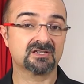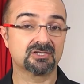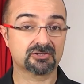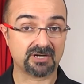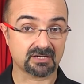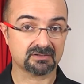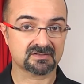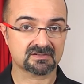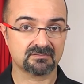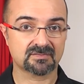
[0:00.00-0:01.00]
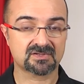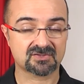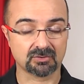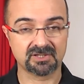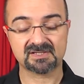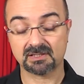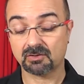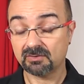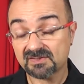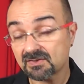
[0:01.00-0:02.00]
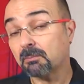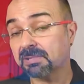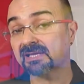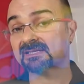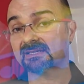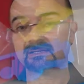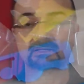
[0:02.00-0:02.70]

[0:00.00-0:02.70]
and your dragons. Soldiers can go in some places,